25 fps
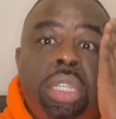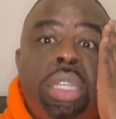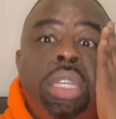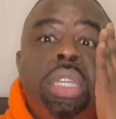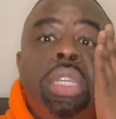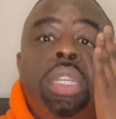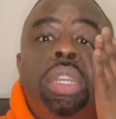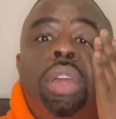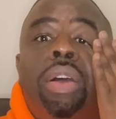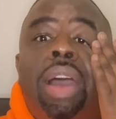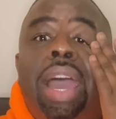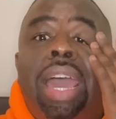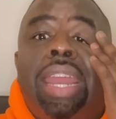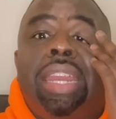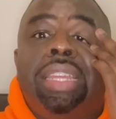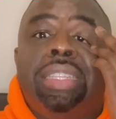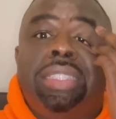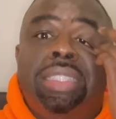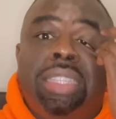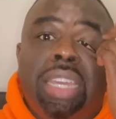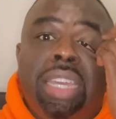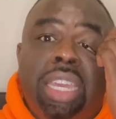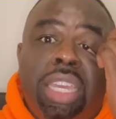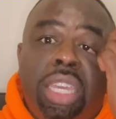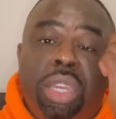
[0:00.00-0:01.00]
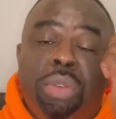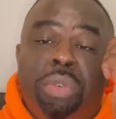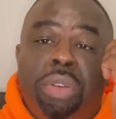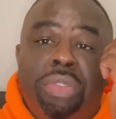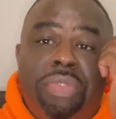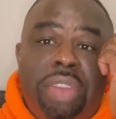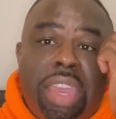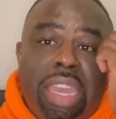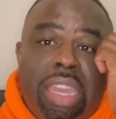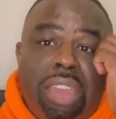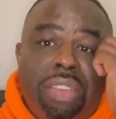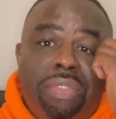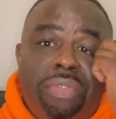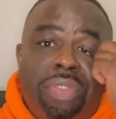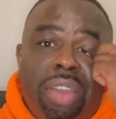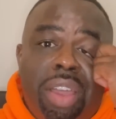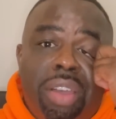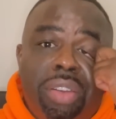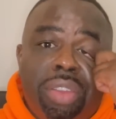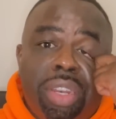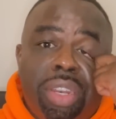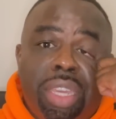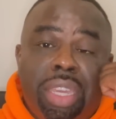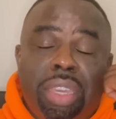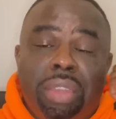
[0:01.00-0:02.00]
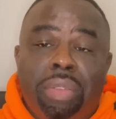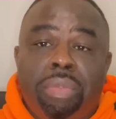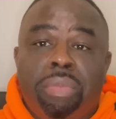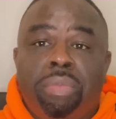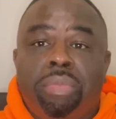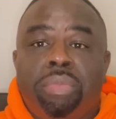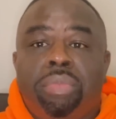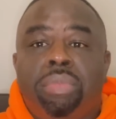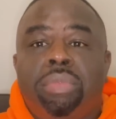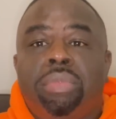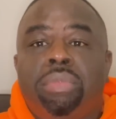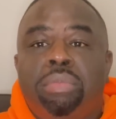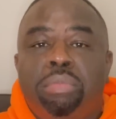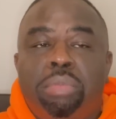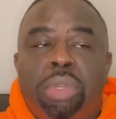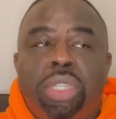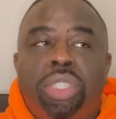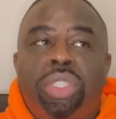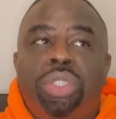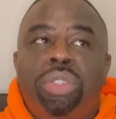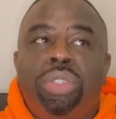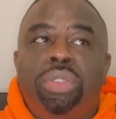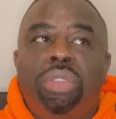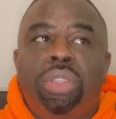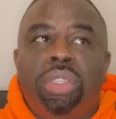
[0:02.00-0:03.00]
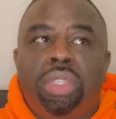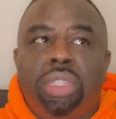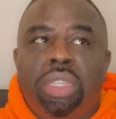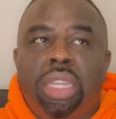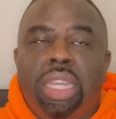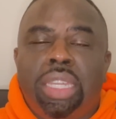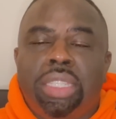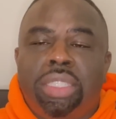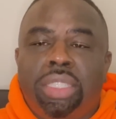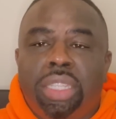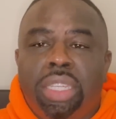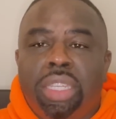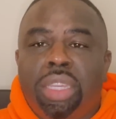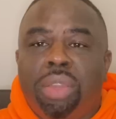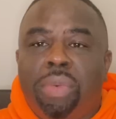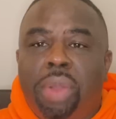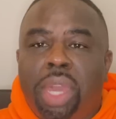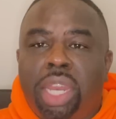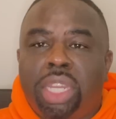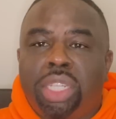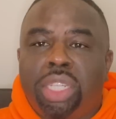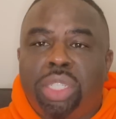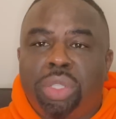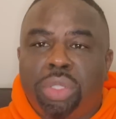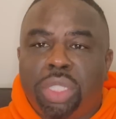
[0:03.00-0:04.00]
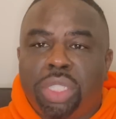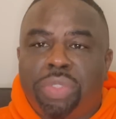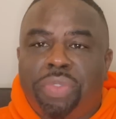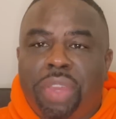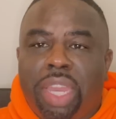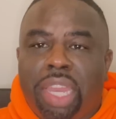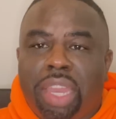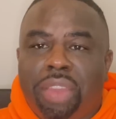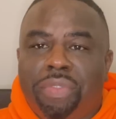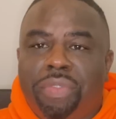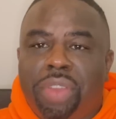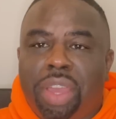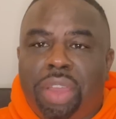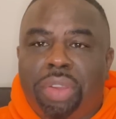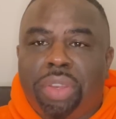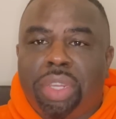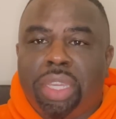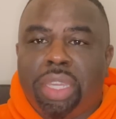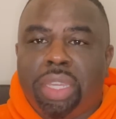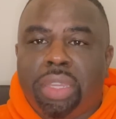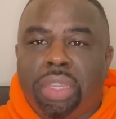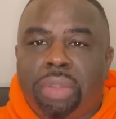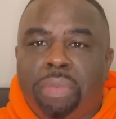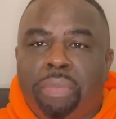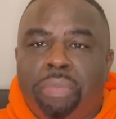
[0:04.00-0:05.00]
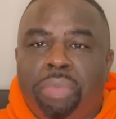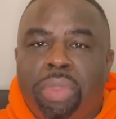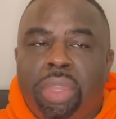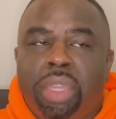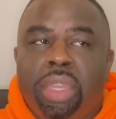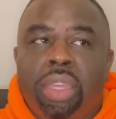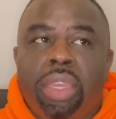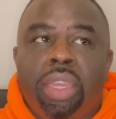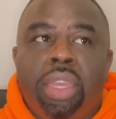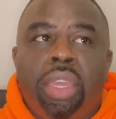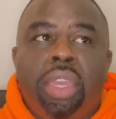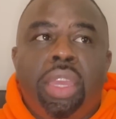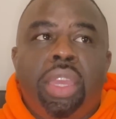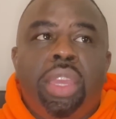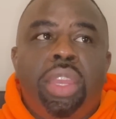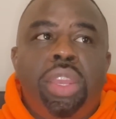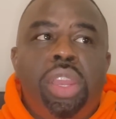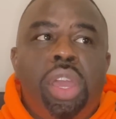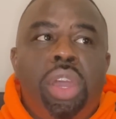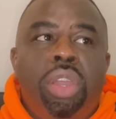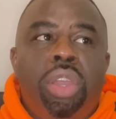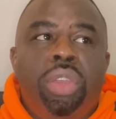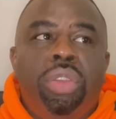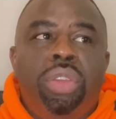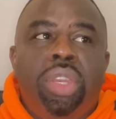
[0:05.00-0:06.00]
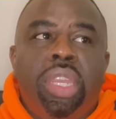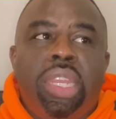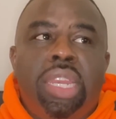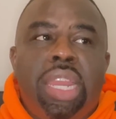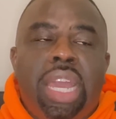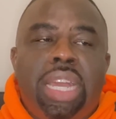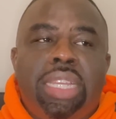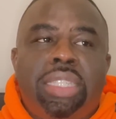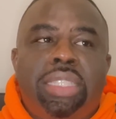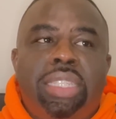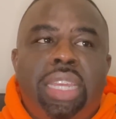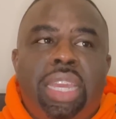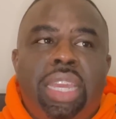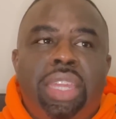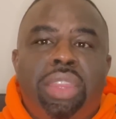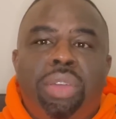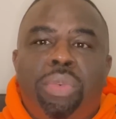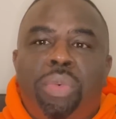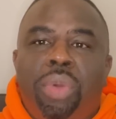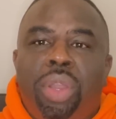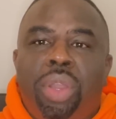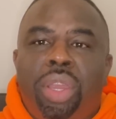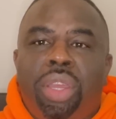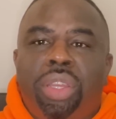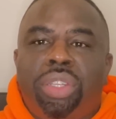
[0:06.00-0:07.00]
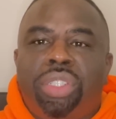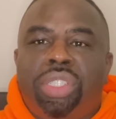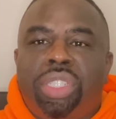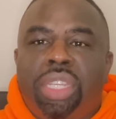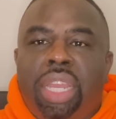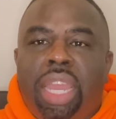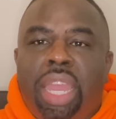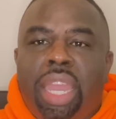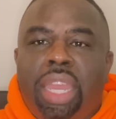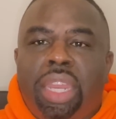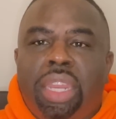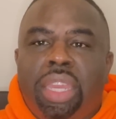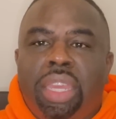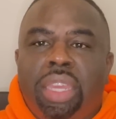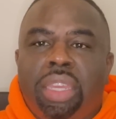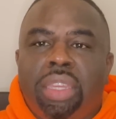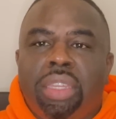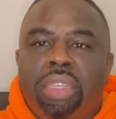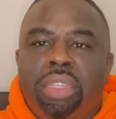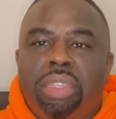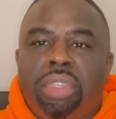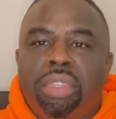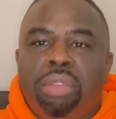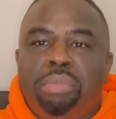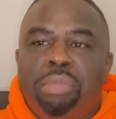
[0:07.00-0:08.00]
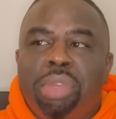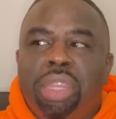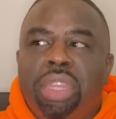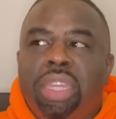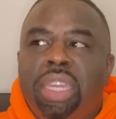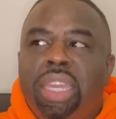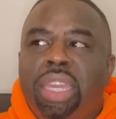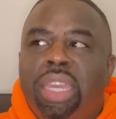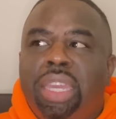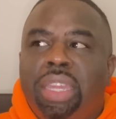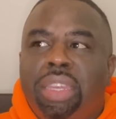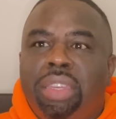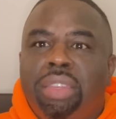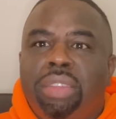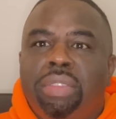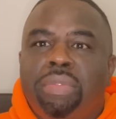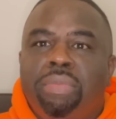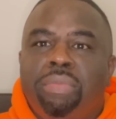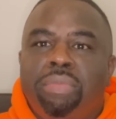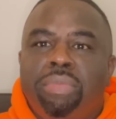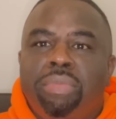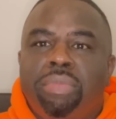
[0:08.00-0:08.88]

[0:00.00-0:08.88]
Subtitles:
No, I didn't say you were fake and phony, but you insinuated she was fake and phony. No, you did not say the word shady, but then